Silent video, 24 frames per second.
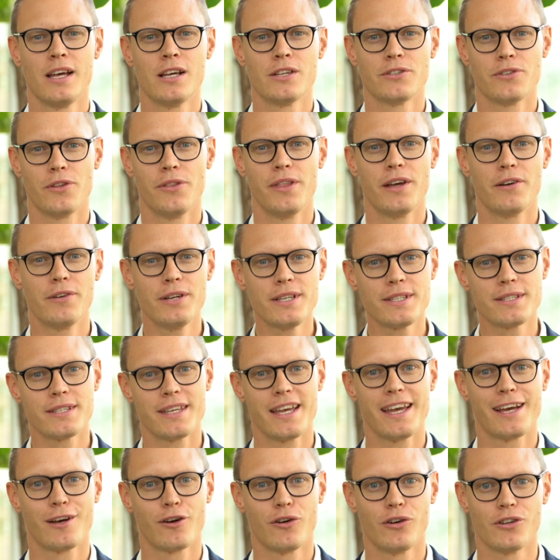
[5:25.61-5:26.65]
So there is
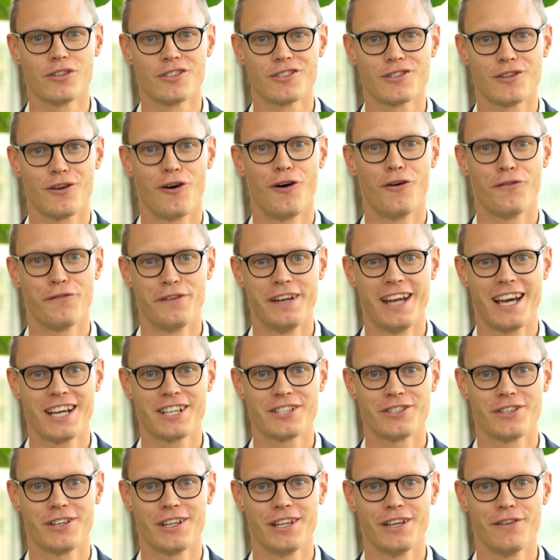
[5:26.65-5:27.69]
a cost of
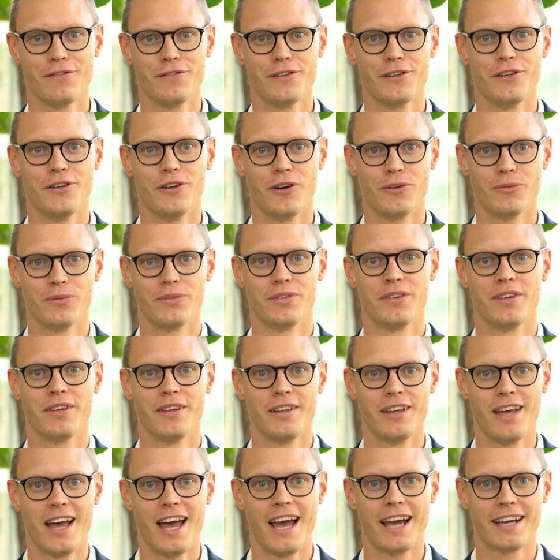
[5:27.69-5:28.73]
inaction if you don't
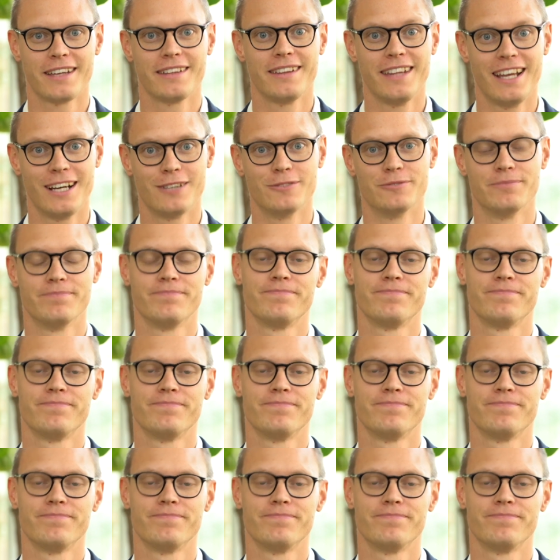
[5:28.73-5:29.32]
act now.